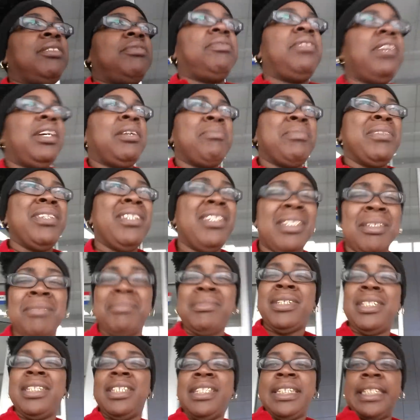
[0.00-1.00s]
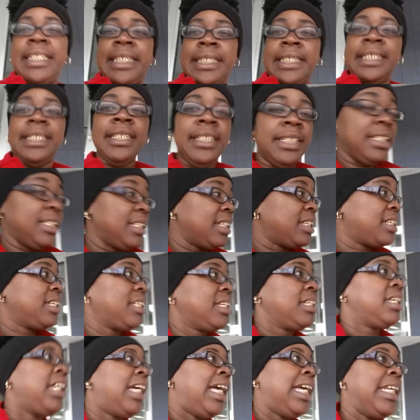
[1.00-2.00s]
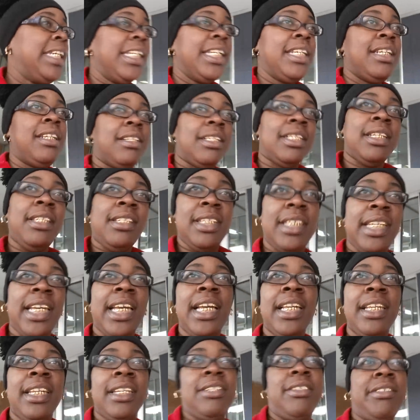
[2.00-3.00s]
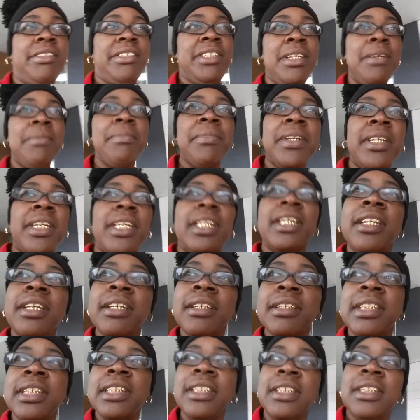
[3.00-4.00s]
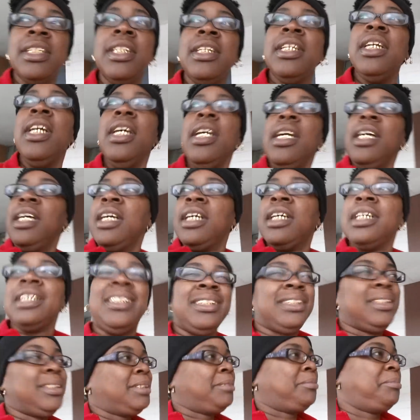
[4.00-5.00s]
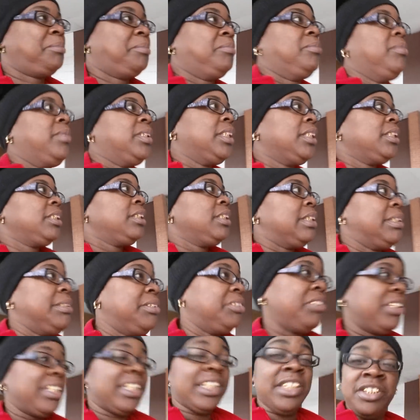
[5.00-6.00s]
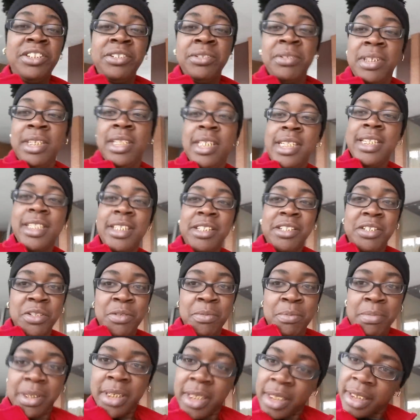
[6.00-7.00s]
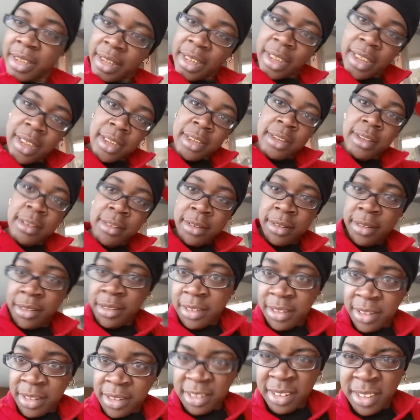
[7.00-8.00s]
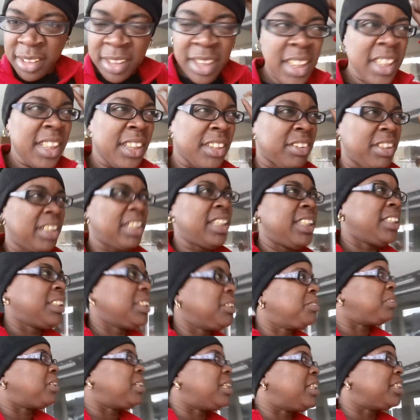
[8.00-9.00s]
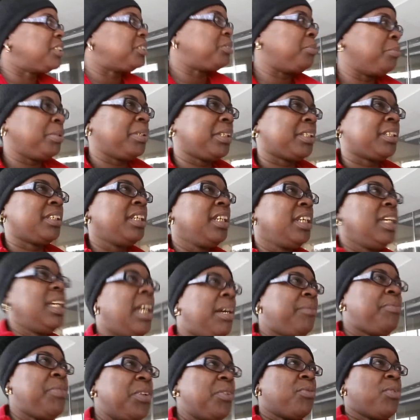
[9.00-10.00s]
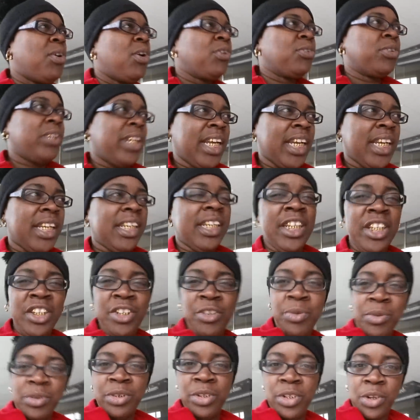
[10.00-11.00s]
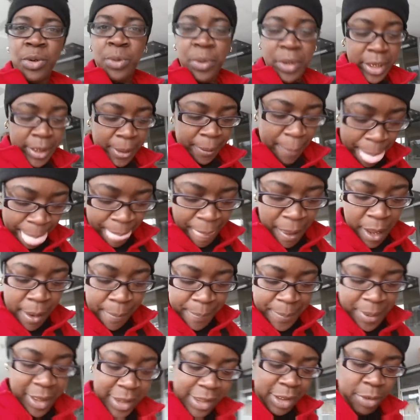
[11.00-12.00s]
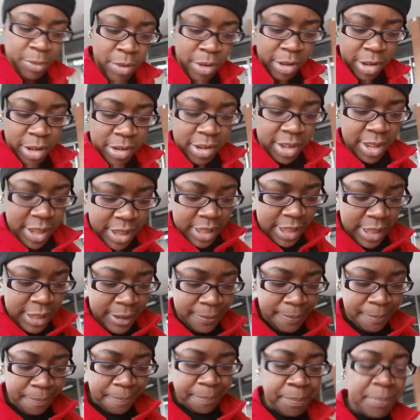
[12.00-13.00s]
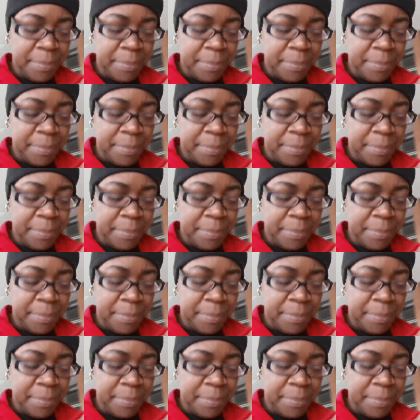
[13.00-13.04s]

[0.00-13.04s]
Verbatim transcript: Find me something to eat. I need a salad or something healthy. Um, I'm trying so hard to do better, y'all. Trying so hard to do better. I'm finna walk down here real quick because I want to see